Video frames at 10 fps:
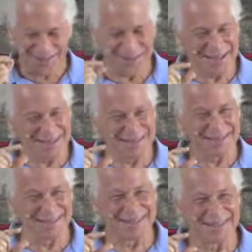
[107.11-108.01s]
So
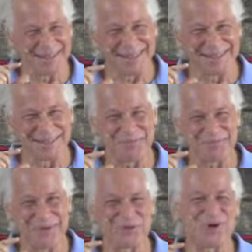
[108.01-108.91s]
that's a
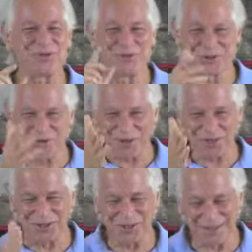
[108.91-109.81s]
big one. So the
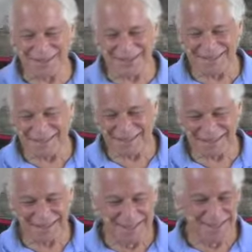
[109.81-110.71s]
question is,
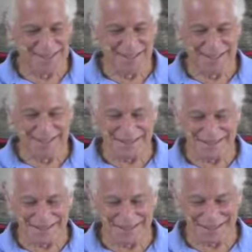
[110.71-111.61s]

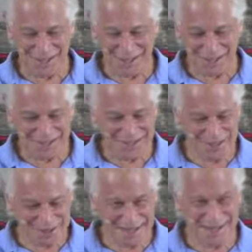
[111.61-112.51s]
this gentleman
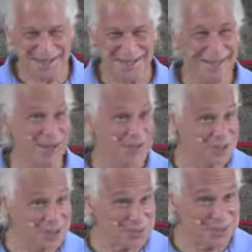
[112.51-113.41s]
is new today.
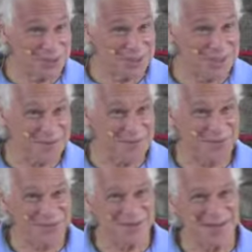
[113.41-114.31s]
Obviously, he's been reading
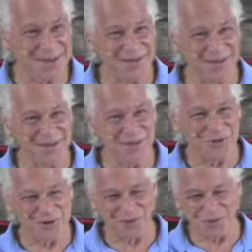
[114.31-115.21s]
something or been
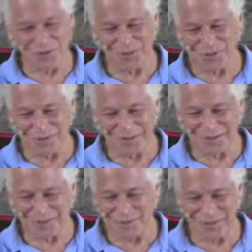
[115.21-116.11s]
aware of Buddhism
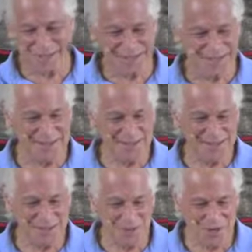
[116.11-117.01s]
in other ways,
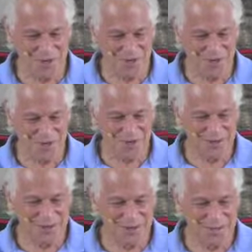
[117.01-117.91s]
and he's aware that
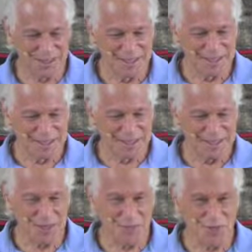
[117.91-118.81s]
there are
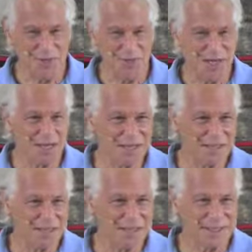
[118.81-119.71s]
a number of
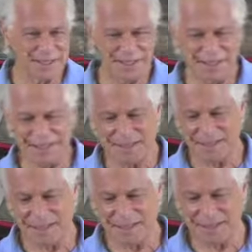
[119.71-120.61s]
nons, like
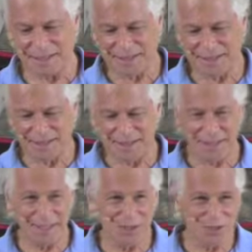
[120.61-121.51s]

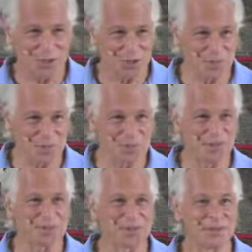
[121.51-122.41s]

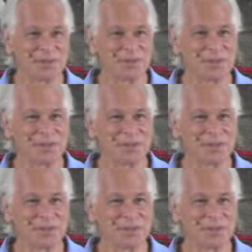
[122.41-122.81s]
non-judgment,